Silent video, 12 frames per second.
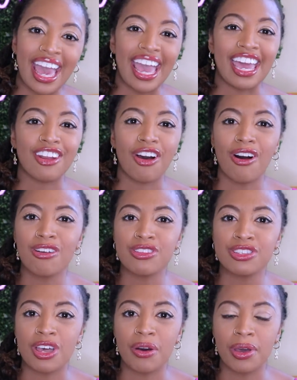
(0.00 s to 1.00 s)
and
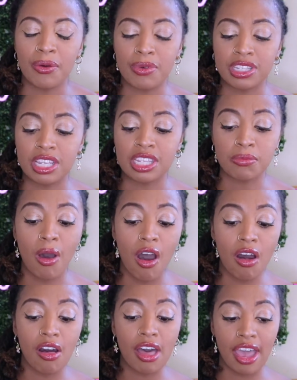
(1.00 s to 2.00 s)
also it was a
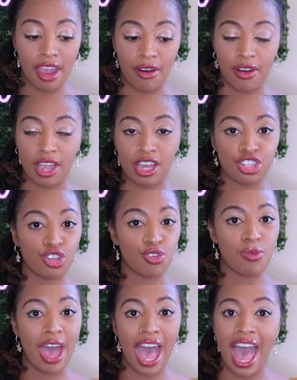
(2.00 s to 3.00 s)
small area, so
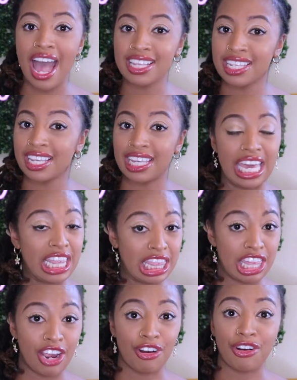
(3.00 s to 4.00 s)
you had to
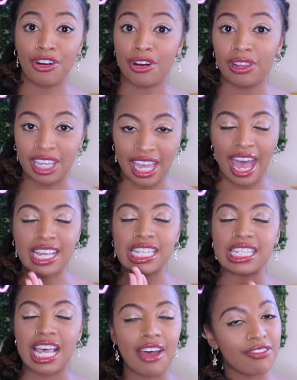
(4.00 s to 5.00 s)
get there early. I
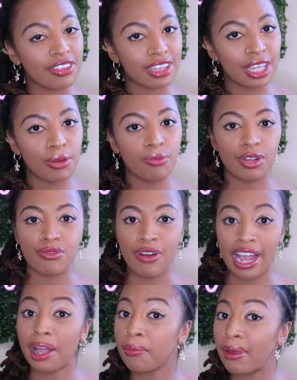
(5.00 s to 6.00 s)
definitely would
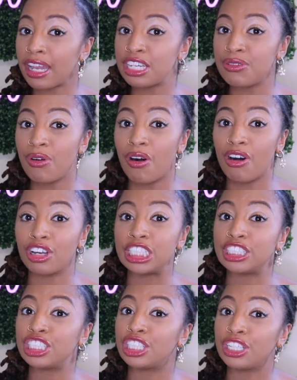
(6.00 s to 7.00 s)
recommend you all
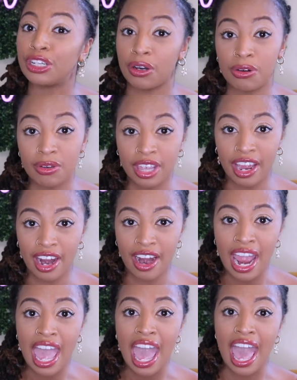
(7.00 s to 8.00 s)
to go
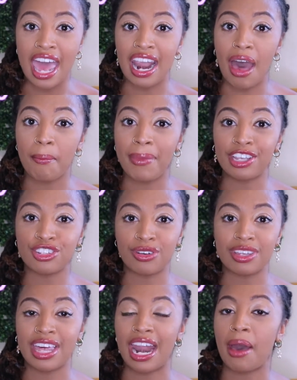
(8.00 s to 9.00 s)
there, and I'll make
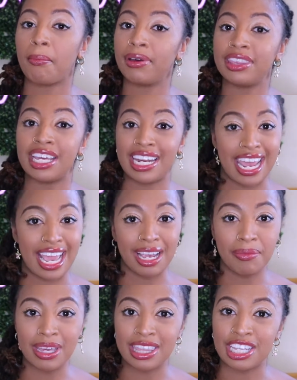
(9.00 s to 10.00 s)
sure that I put the
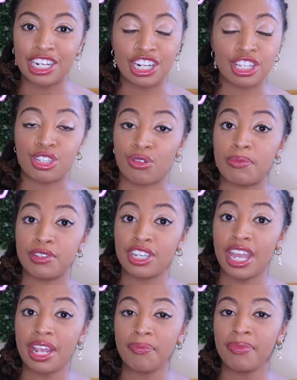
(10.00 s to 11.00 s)
name in the
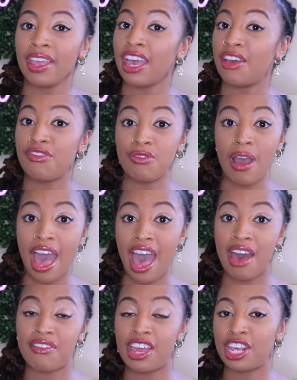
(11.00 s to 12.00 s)
description if you
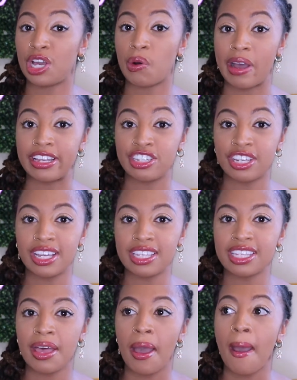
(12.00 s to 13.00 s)
have any questions.